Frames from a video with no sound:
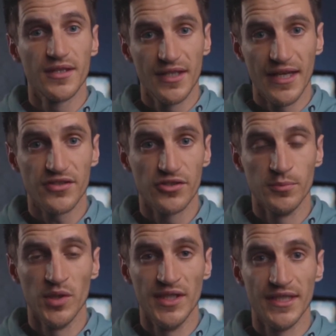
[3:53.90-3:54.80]
get some
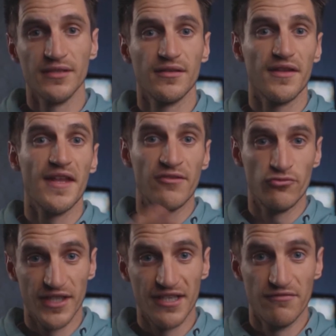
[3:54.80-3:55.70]
money,
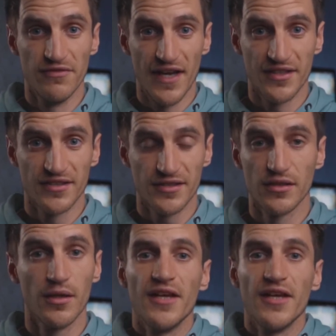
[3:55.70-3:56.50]
then reinvest.